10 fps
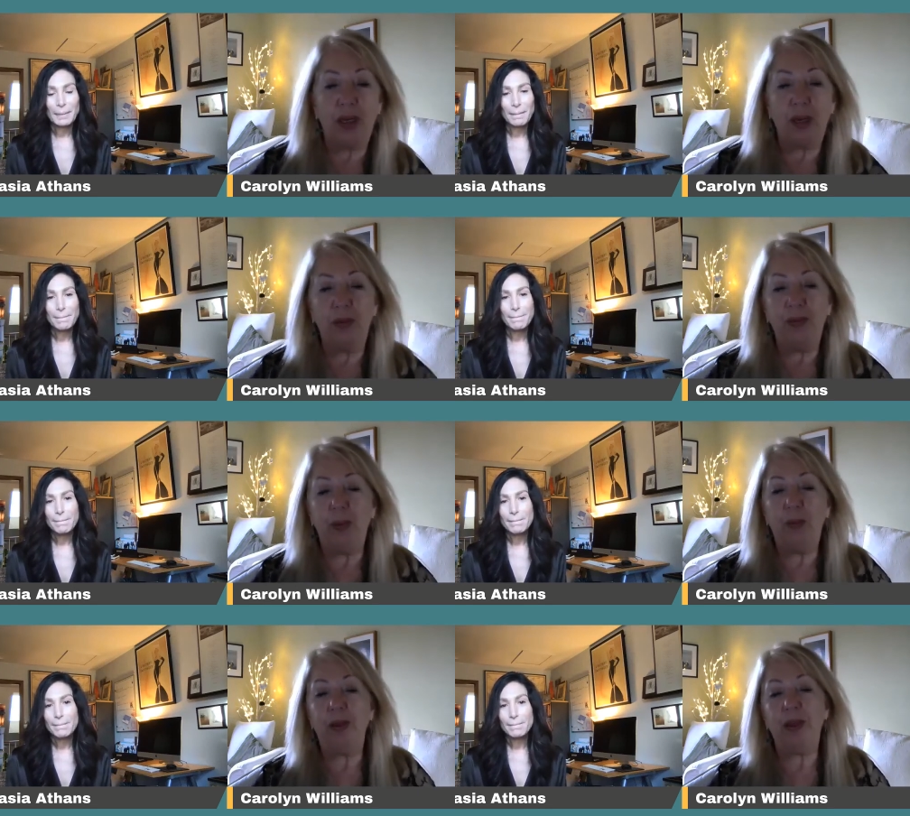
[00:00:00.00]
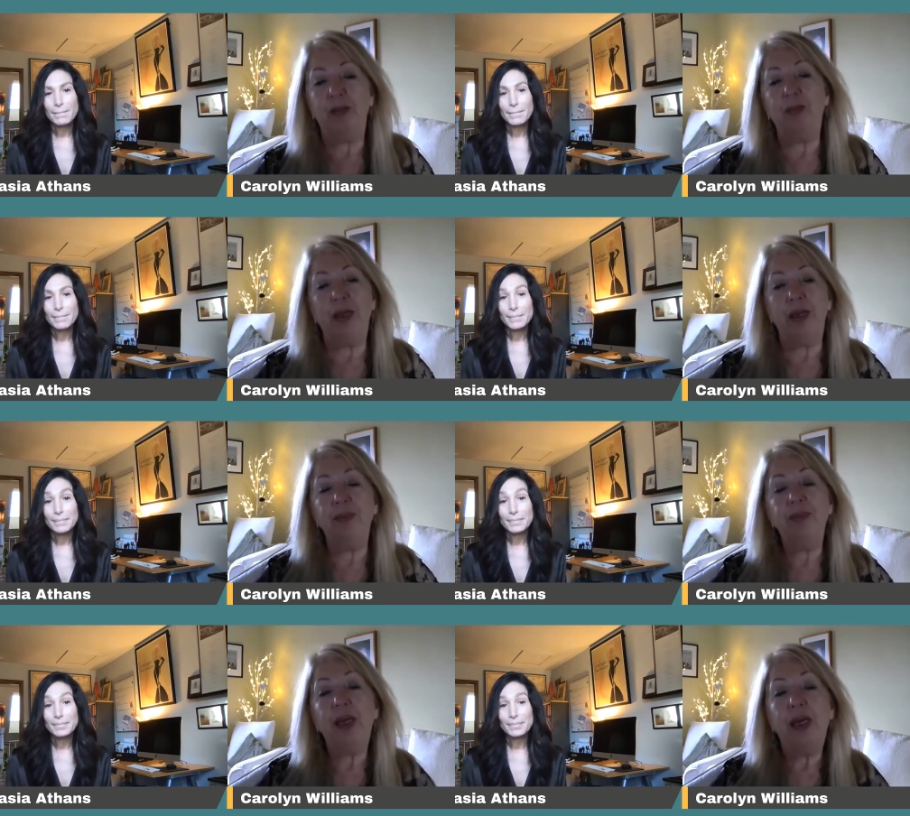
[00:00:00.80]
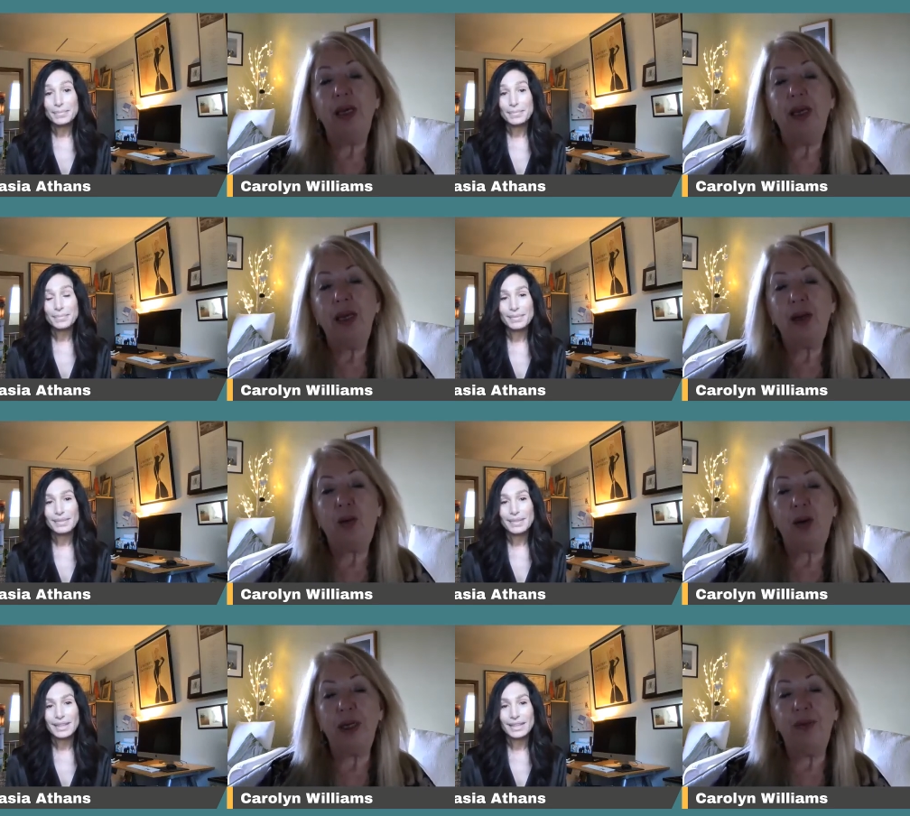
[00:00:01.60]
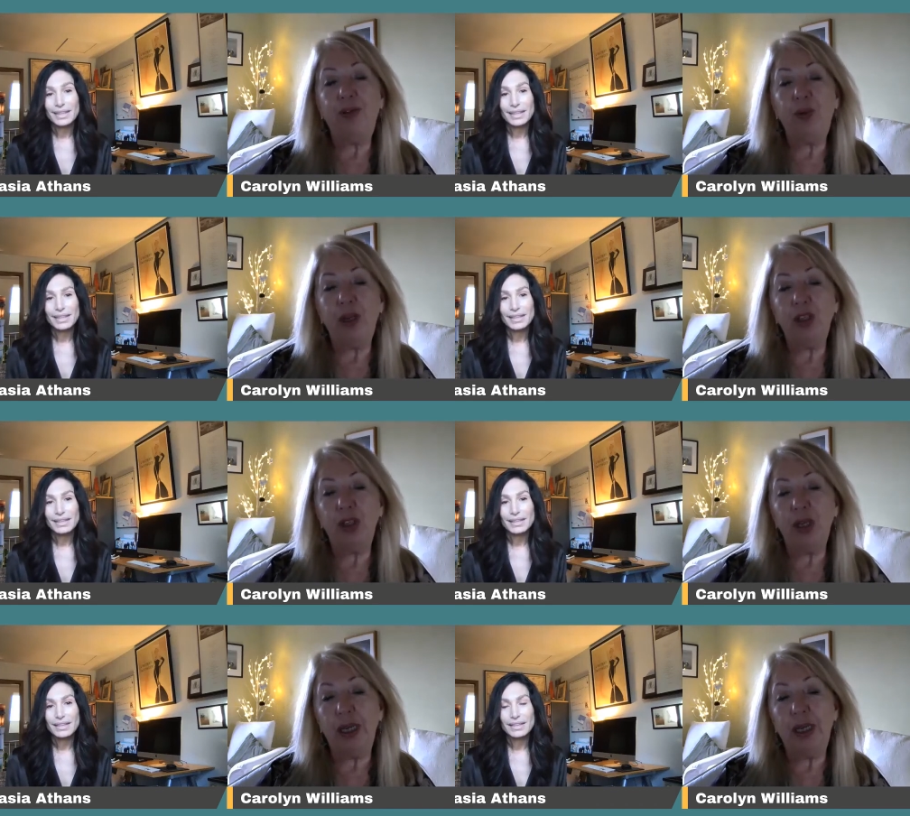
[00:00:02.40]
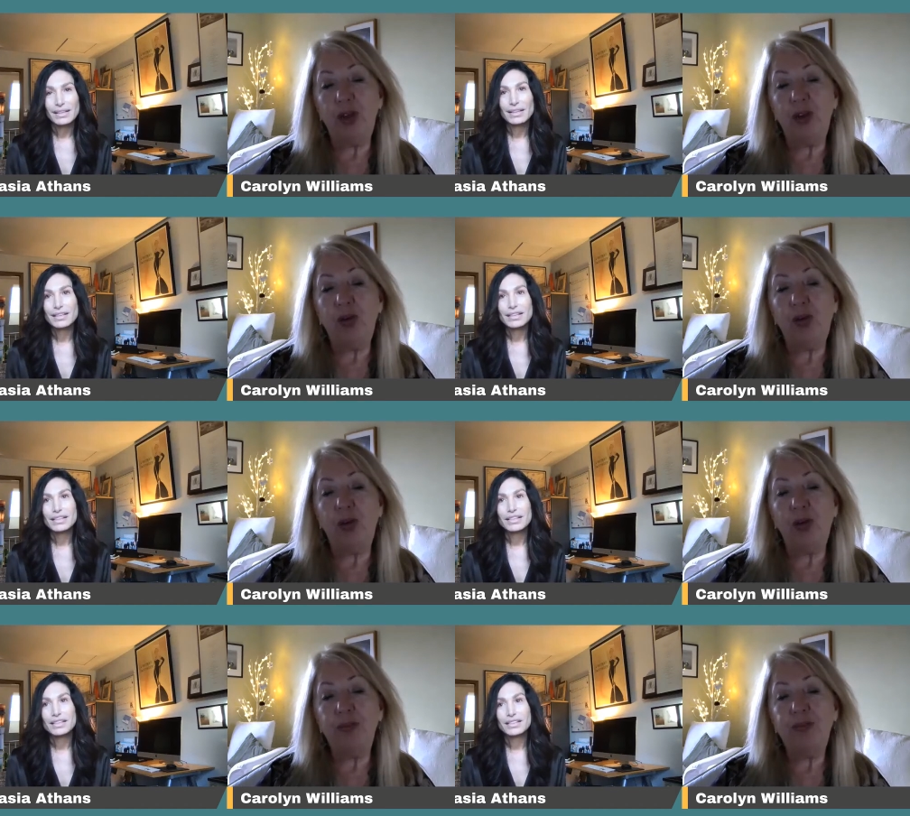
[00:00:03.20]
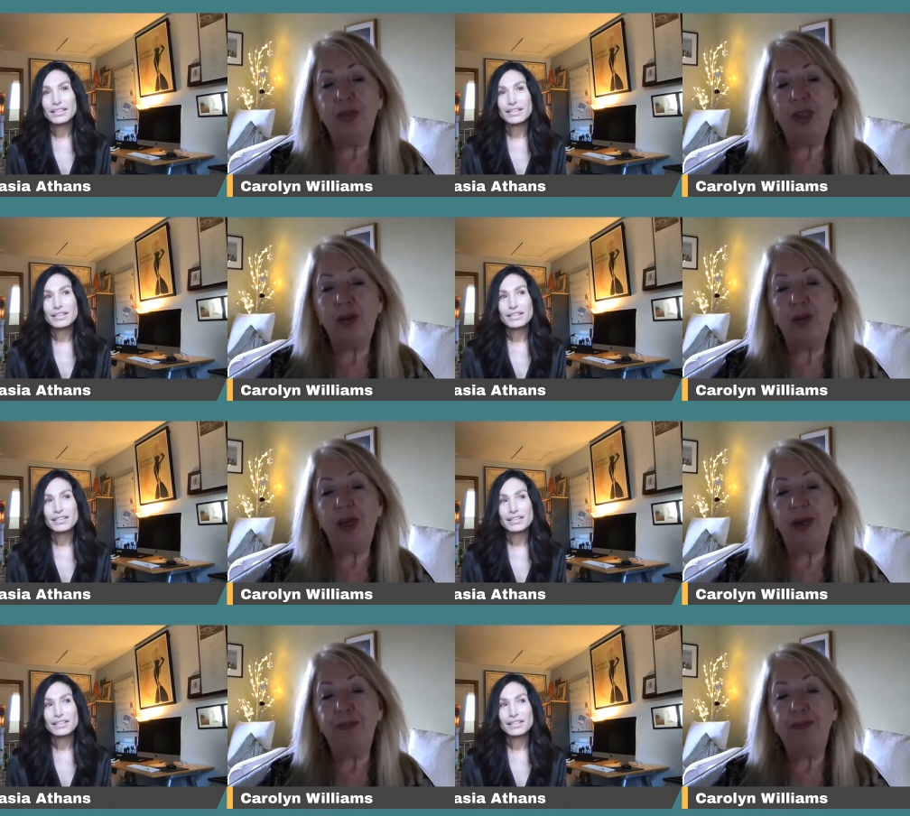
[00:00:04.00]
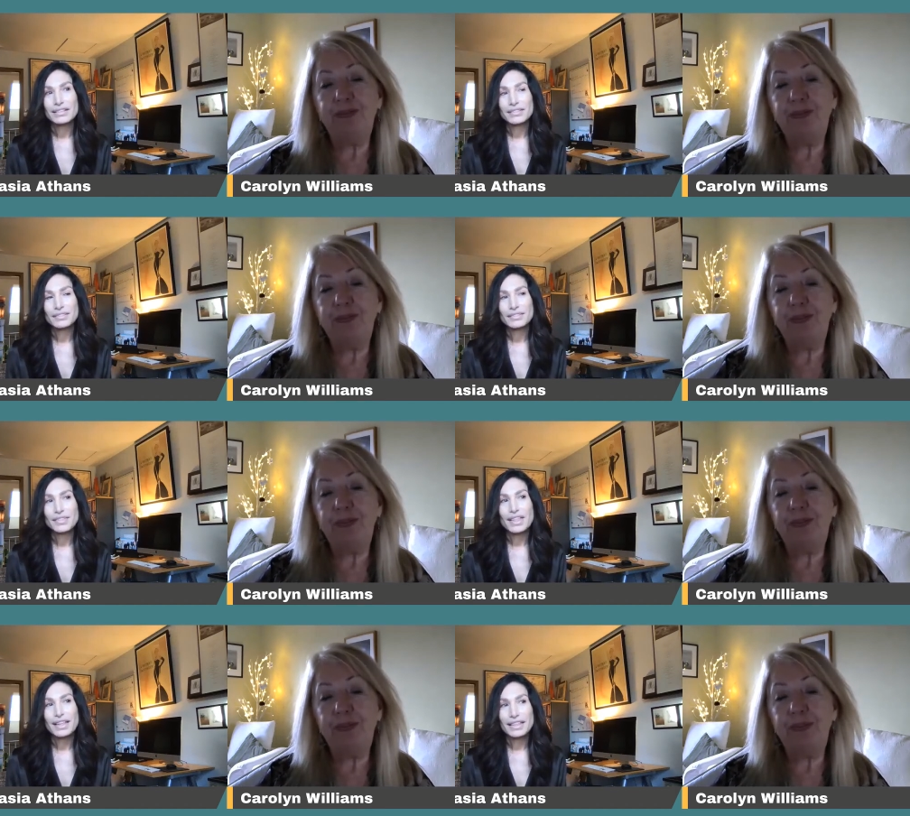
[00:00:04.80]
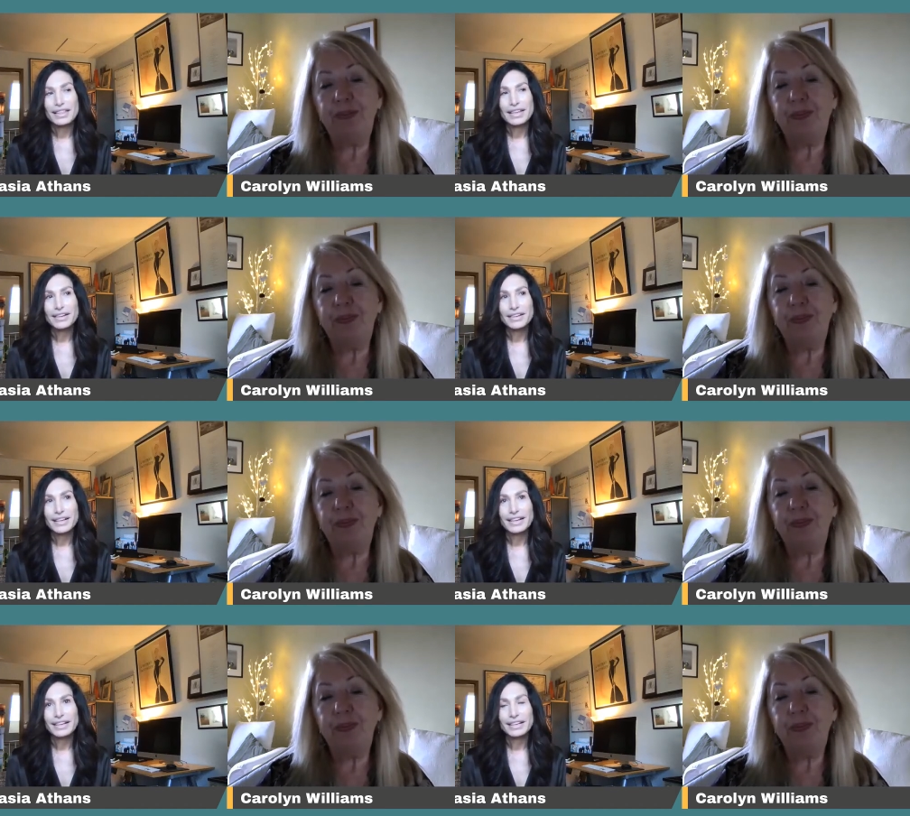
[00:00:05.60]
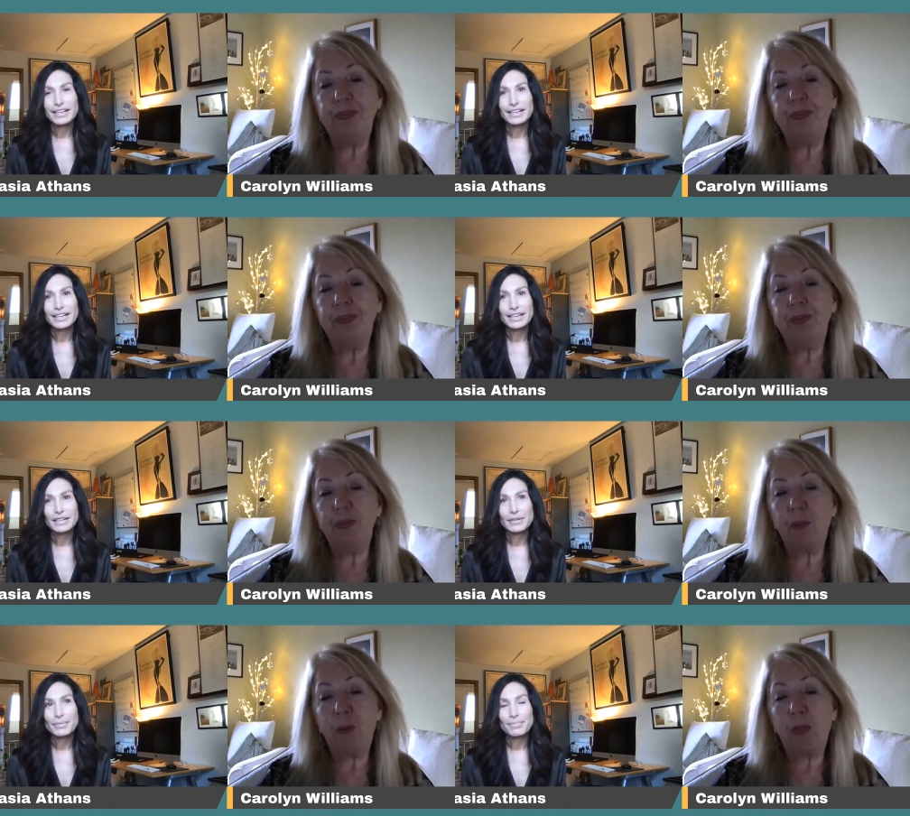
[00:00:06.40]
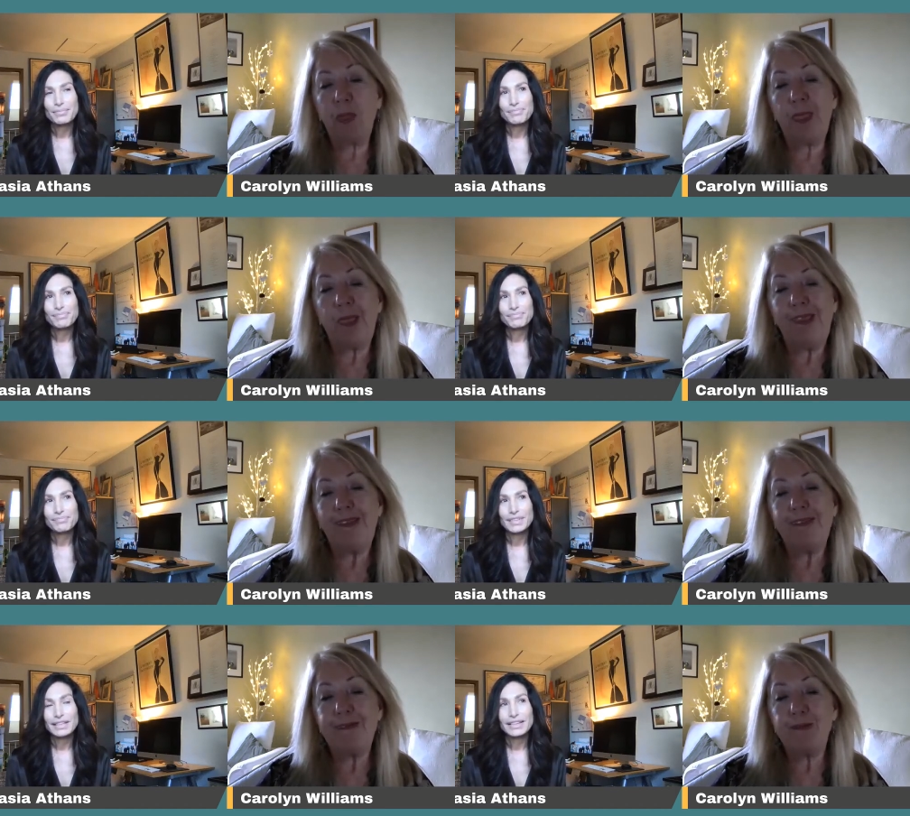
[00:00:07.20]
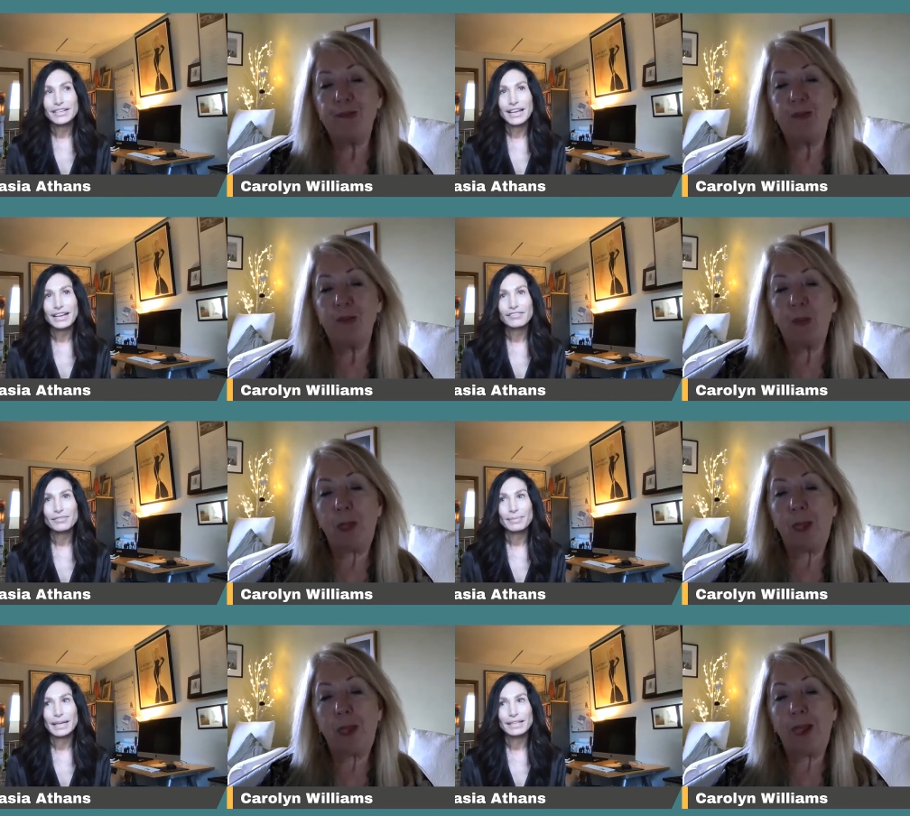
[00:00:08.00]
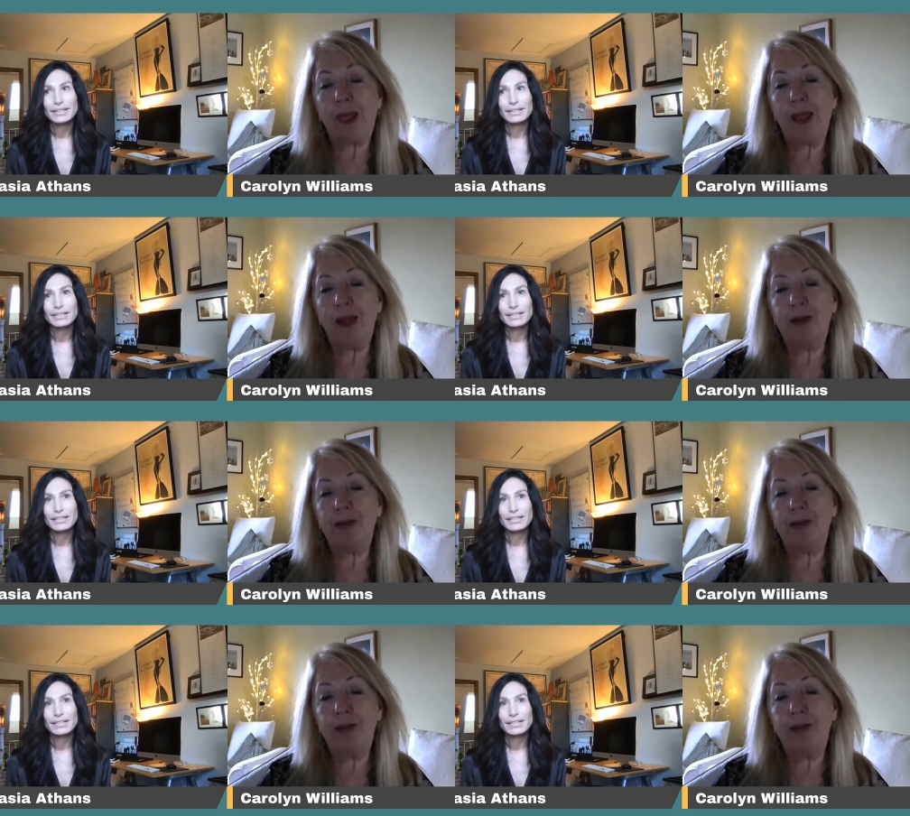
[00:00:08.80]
Speaker 1: a couple of people that have been quite influential in your career?
Speaker 2: There, um, there have been